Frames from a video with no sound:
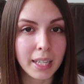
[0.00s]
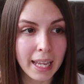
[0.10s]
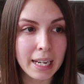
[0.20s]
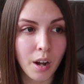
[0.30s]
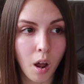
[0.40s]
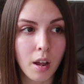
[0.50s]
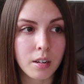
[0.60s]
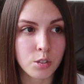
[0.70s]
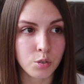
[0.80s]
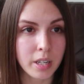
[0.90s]

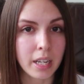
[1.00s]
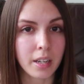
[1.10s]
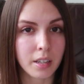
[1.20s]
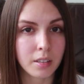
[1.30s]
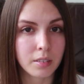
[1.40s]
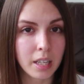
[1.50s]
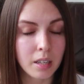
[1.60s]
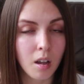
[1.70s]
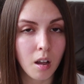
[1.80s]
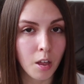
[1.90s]
cannot drink
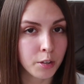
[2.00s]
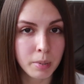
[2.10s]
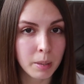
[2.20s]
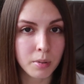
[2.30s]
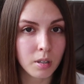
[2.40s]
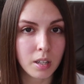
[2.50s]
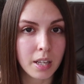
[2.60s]
like other people,